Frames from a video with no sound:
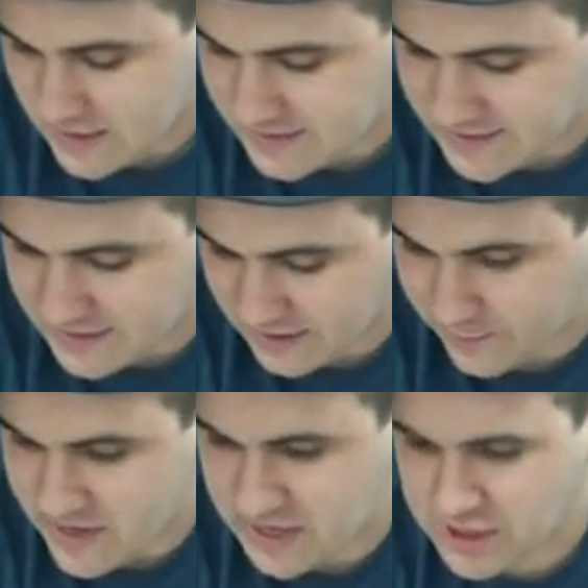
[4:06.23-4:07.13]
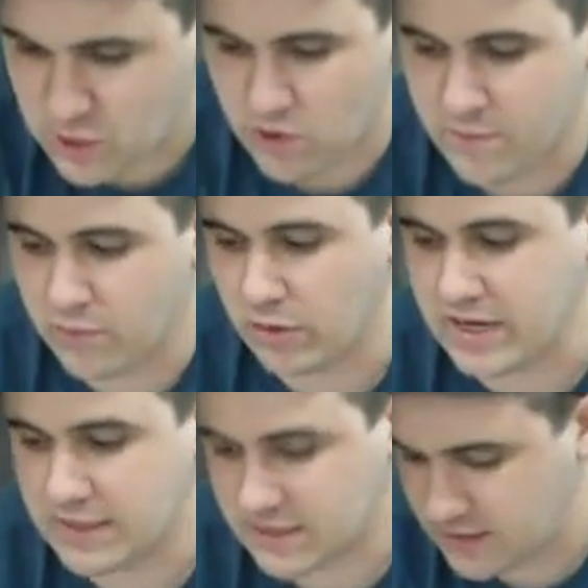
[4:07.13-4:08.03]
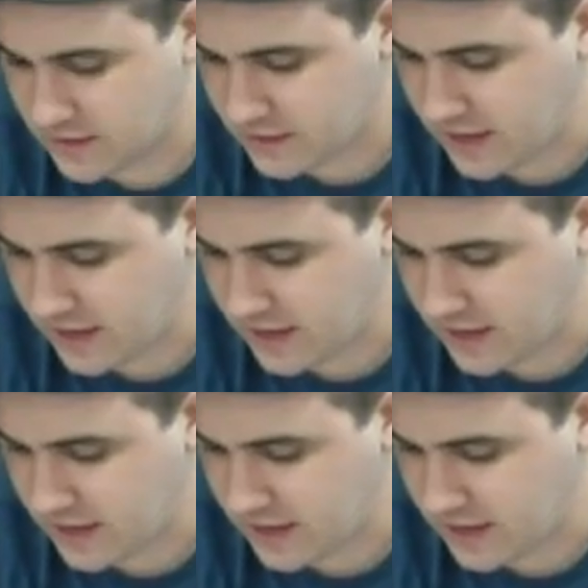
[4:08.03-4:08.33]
is the Ministorum Priest.